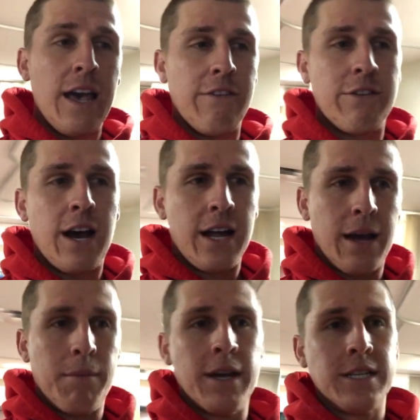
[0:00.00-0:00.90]
If
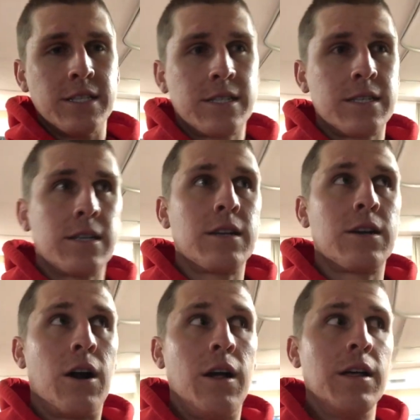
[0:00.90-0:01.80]
not, I might just
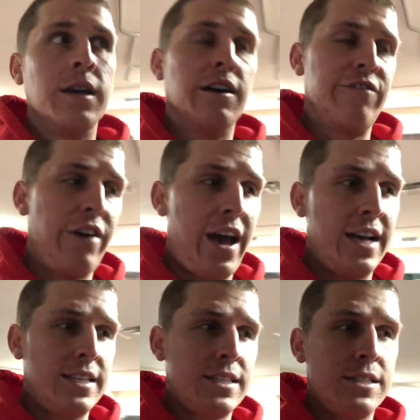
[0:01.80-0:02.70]
call it a
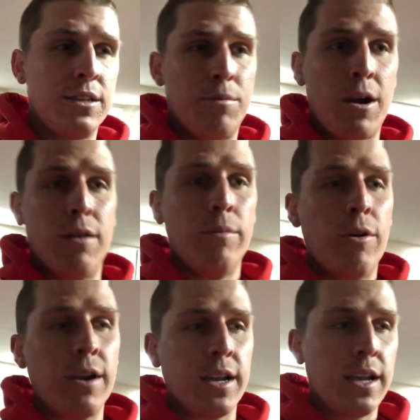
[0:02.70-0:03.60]
fast tomorrow
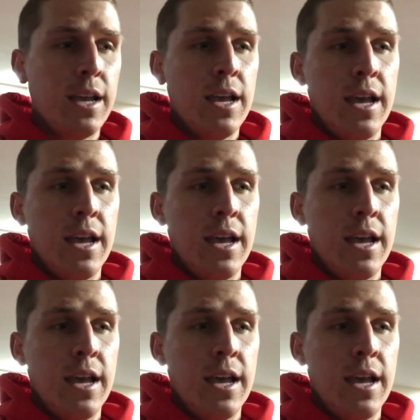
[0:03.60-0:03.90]
morning